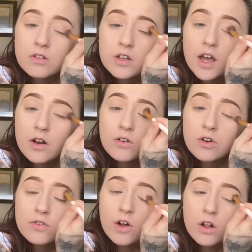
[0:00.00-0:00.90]
don't know
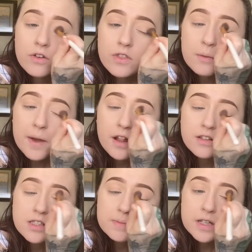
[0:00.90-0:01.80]
if all of their
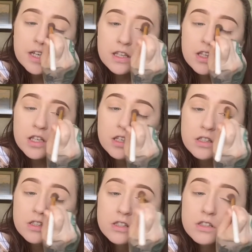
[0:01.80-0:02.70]
palettes smell like
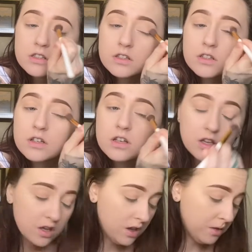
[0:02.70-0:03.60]
this,
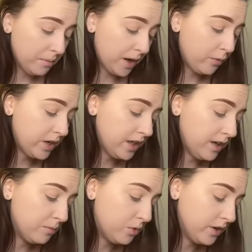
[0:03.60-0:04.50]
but I want to
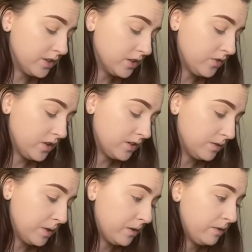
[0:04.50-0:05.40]
get more just for the
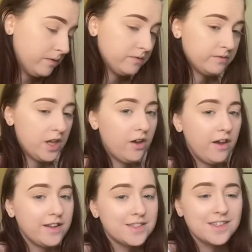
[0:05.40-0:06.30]
smell,
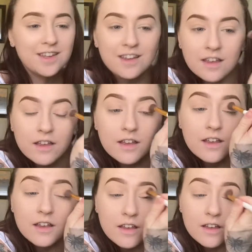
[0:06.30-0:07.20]
honestly.
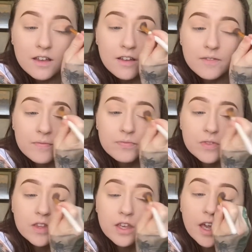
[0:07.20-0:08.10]

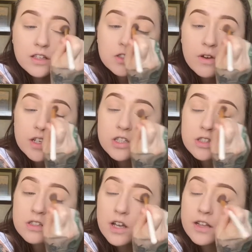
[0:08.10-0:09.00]
Okay, so I
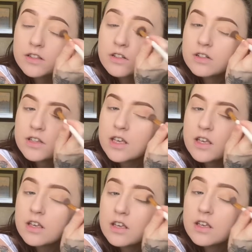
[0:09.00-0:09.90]

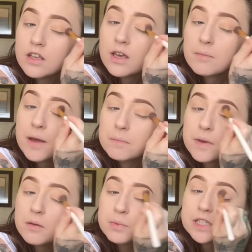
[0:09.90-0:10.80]
literally get my
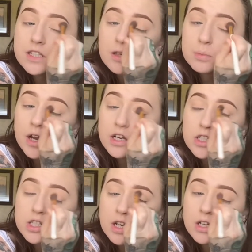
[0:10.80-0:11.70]
big blending
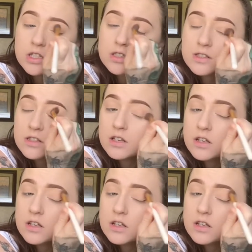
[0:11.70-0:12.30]
brush and I just